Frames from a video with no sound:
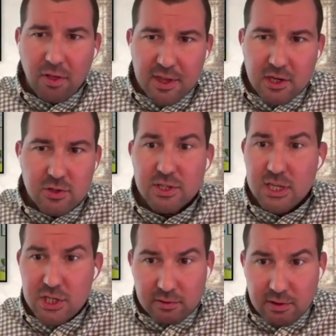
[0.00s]
the things
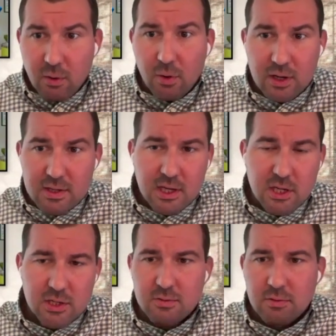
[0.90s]
strategically that
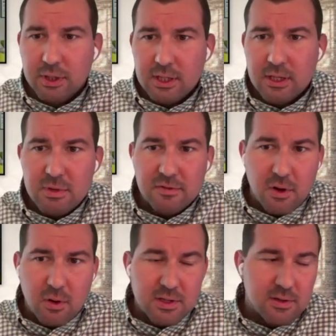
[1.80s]
organizations really need to be
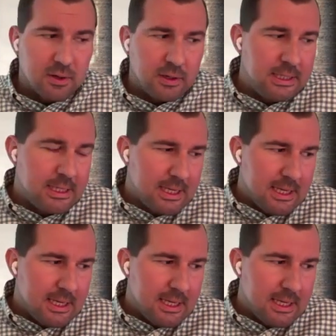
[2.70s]
focused on